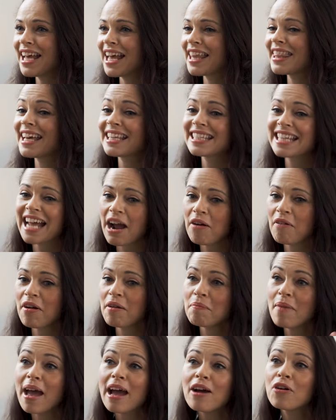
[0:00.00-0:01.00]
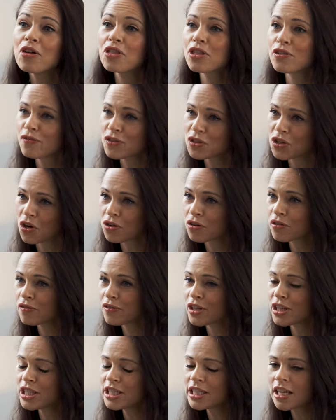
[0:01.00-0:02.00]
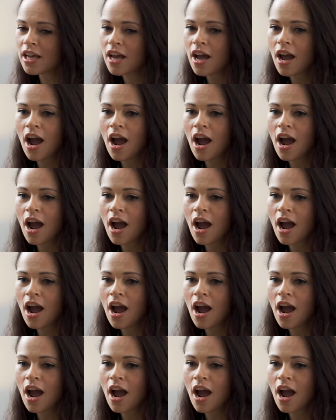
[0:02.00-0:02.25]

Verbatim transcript: and that's mm. how I met other photographers.